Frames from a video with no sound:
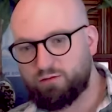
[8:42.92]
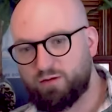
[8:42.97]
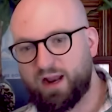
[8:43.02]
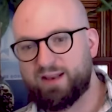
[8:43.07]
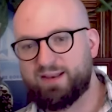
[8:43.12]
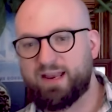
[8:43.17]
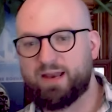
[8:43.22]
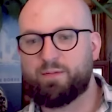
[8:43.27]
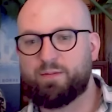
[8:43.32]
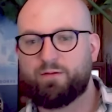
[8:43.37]

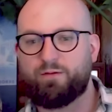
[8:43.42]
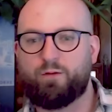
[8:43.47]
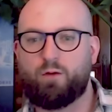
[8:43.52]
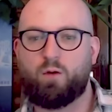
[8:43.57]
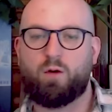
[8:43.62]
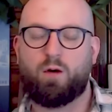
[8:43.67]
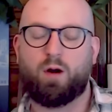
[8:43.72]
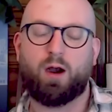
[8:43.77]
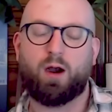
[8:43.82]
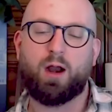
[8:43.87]
said
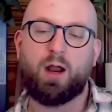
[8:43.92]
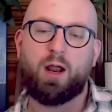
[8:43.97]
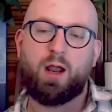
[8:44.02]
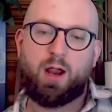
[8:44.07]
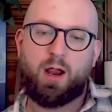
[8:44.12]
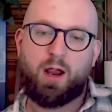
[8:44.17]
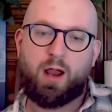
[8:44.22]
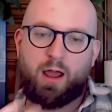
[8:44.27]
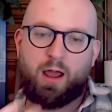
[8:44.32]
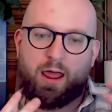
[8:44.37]
before,
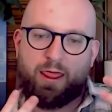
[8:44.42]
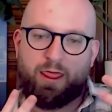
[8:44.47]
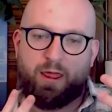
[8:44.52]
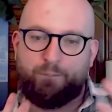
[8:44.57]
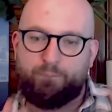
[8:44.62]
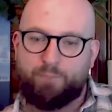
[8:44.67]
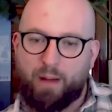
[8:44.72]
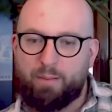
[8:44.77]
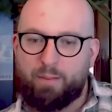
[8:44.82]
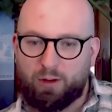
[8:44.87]
the
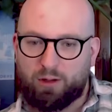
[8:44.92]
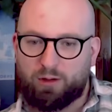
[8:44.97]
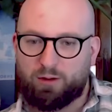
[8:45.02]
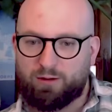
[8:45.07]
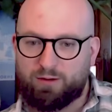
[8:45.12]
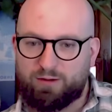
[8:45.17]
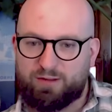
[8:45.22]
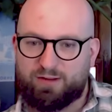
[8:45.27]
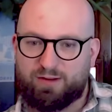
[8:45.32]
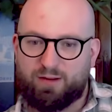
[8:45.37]

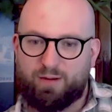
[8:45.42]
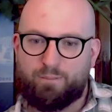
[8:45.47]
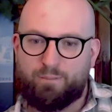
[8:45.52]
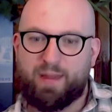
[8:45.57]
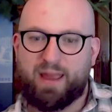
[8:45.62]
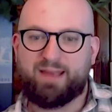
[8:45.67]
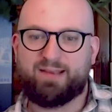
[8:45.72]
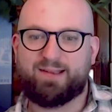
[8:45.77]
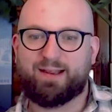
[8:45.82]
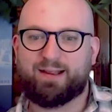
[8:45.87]
bubbles
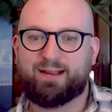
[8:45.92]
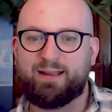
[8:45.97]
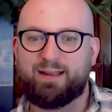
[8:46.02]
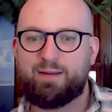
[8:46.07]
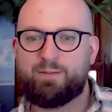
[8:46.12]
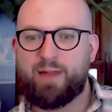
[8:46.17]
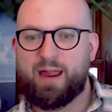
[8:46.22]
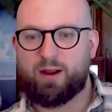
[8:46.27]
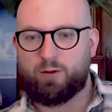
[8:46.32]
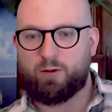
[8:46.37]
basically
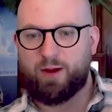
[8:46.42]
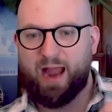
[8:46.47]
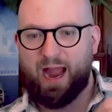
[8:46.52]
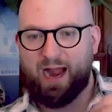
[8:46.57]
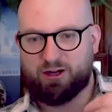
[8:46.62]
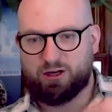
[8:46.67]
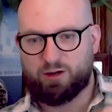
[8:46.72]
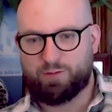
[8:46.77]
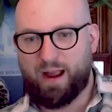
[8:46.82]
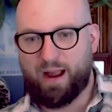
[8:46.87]
make
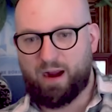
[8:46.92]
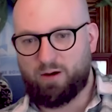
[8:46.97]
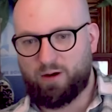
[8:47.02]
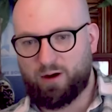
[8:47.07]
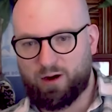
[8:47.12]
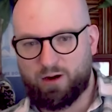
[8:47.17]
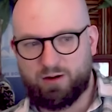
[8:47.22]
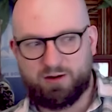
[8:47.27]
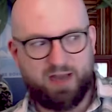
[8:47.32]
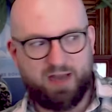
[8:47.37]
reactor power
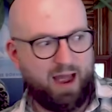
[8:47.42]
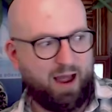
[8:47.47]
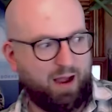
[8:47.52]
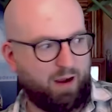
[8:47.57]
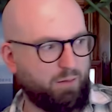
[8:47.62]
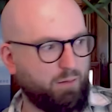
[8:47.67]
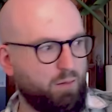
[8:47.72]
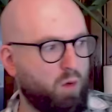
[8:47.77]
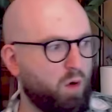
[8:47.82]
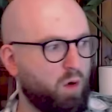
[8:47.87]
go
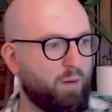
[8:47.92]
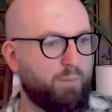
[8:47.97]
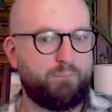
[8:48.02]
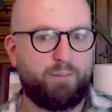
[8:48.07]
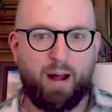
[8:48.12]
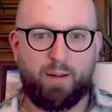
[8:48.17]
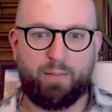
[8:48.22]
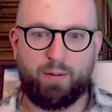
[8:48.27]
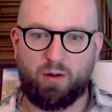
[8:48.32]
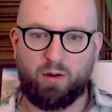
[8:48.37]
down. More
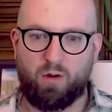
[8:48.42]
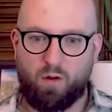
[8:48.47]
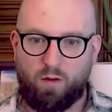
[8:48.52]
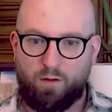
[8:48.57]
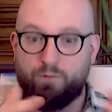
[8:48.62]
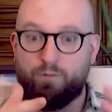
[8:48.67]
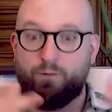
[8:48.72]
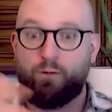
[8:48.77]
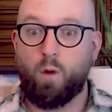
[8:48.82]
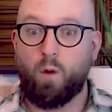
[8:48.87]
bubble or
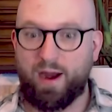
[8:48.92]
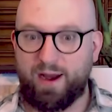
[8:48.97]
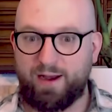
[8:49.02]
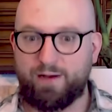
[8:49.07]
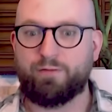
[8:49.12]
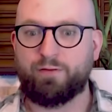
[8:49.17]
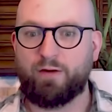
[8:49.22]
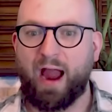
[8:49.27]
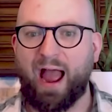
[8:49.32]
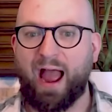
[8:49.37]
void
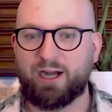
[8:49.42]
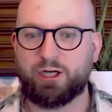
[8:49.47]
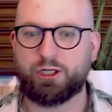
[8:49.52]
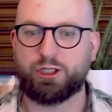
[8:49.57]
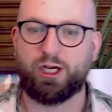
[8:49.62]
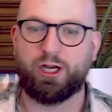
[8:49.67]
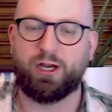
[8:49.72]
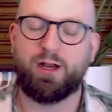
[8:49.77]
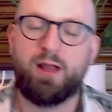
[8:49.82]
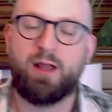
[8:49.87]

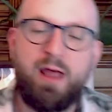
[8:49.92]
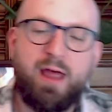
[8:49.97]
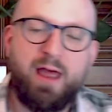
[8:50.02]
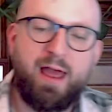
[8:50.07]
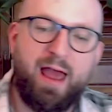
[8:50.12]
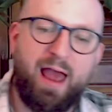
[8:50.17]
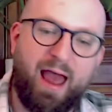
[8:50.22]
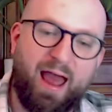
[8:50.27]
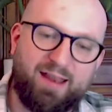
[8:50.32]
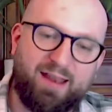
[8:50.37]
fraction,
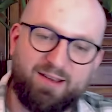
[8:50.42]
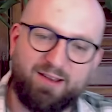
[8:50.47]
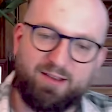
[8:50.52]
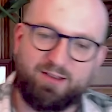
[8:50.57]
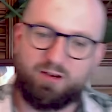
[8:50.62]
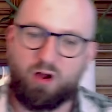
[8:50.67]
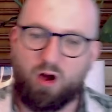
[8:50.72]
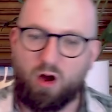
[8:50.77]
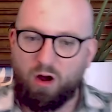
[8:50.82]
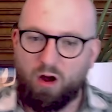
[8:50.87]
as it's
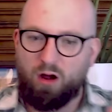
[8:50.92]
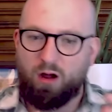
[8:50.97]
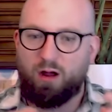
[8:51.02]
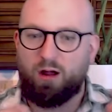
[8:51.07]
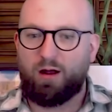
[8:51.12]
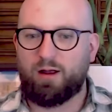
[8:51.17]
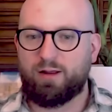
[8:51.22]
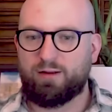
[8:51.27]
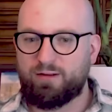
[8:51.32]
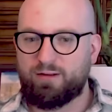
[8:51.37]

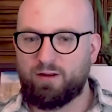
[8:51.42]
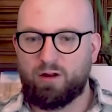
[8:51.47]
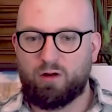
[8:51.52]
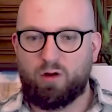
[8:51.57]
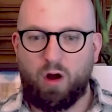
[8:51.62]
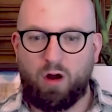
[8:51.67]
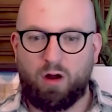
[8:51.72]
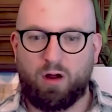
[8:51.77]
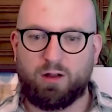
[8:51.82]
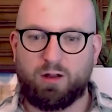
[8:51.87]

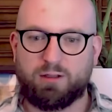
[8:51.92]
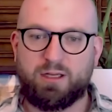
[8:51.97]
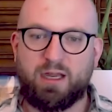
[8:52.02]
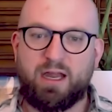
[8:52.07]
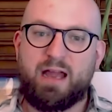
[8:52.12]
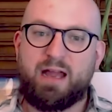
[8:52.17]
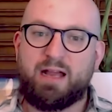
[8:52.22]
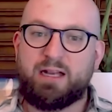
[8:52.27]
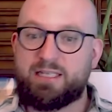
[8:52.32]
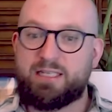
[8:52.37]
called,
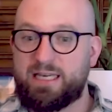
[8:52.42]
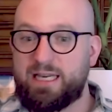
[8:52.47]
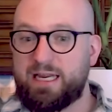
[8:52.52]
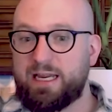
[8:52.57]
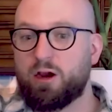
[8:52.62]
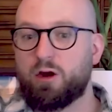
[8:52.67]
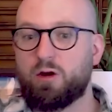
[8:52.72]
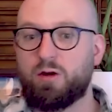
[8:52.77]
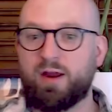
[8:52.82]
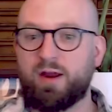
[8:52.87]

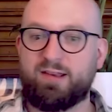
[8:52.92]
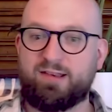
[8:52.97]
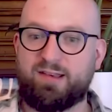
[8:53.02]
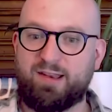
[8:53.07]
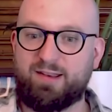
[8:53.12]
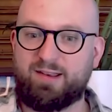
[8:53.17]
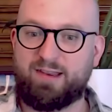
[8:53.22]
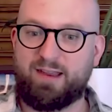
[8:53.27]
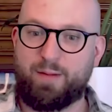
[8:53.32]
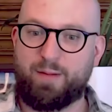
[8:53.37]

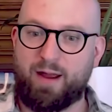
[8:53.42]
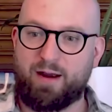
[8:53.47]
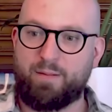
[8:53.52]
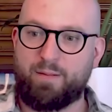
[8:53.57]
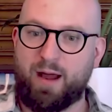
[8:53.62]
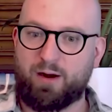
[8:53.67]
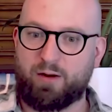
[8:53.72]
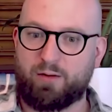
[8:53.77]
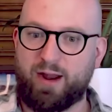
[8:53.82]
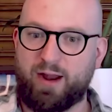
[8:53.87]
decreases the amount of
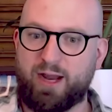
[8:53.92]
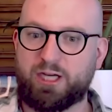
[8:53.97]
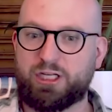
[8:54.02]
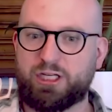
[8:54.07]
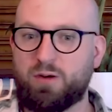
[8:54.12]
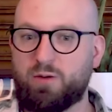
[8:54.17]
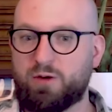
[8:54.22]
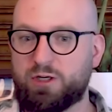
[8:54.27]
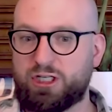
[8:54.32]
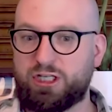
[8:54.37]

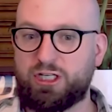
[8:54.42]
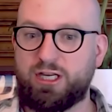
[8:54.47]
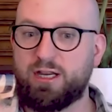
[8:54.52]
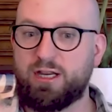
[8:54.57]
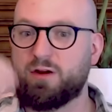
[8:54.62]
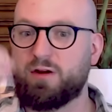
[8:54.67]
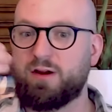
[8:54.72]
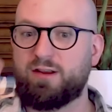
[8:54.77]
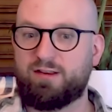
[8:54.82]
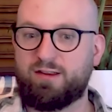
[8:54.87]
moderation, which
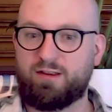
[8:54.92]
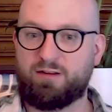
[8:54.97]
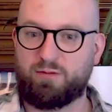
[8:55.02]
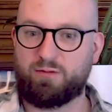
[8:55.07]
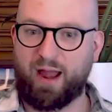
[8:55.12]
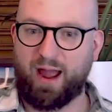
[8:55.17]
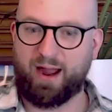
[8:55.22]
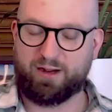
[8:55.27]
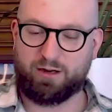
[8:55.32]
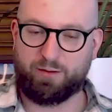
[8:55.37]
decreases
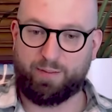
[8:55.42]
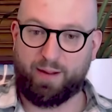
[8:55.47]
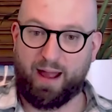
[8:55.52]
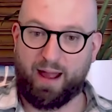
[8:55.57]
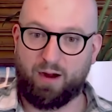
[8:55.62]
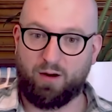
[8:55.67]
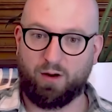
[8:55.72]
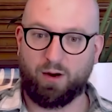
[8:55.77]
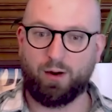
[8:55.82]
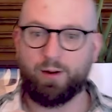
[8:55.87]
reactor
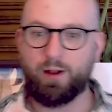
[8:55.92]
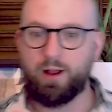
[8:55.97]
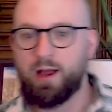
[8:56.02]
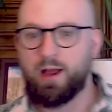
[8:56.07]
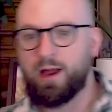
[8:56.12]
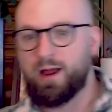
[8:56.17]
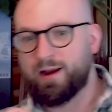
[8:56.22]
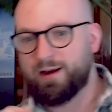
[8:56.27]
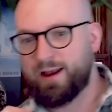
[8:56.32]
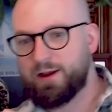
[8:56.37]
power.
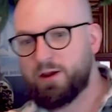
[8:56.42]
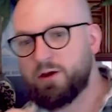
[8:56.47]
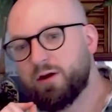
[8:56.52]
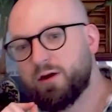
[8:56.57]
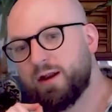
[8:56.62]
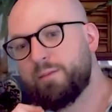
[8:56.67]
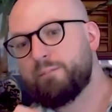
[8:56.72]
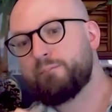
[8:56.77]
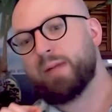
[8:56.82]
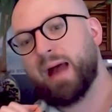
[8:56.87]
Now you can
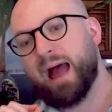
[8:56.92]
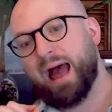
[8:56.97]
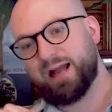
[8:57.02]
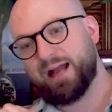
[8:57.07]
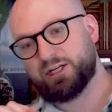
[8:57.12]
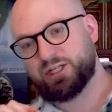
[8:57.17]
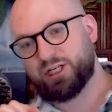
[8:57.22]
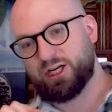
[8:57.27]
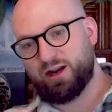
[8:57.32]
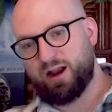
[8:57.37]

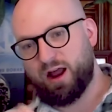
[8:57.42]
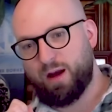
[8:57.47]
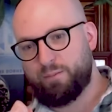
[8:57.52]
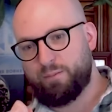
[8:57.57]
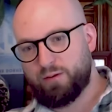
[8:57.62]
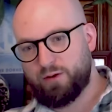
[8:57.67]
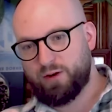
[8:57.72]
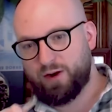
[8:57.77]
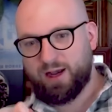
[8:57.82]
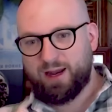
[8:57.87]
imagine a
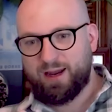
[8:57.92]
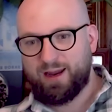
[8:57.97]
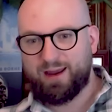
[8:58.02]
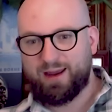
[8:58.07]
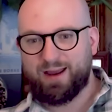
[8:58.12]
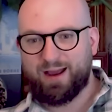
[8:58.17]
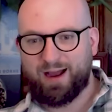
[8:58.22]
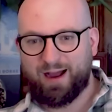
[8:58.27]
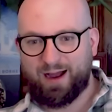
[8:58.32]
pretty